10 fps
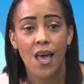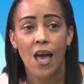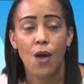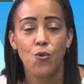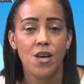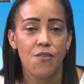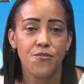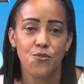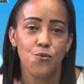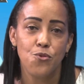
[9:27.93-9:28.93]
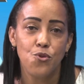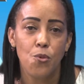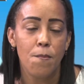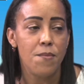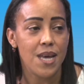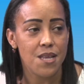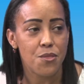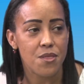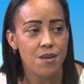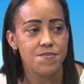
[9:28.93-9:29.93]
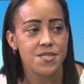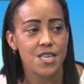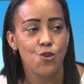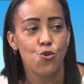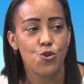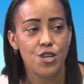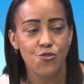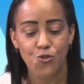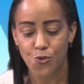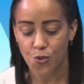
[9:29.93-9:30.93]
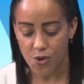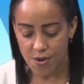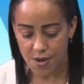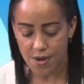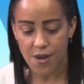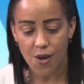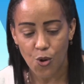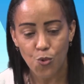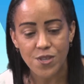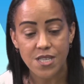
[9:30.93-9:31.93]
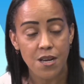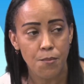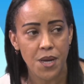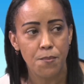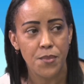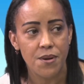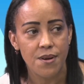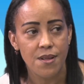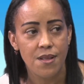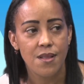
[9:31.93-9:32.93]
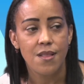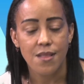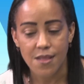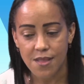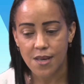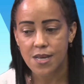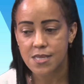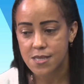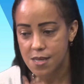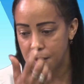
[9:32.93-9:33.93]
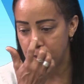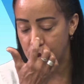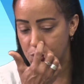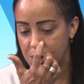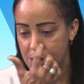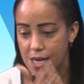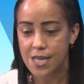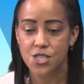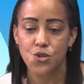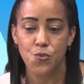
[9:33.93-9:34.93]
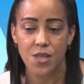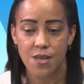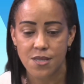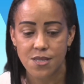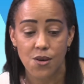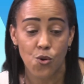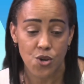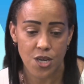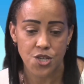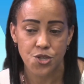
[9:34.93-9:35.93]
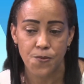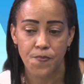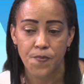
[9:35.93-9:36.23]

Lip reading: And we have to do many things in order to always remember this important relation with this occasion.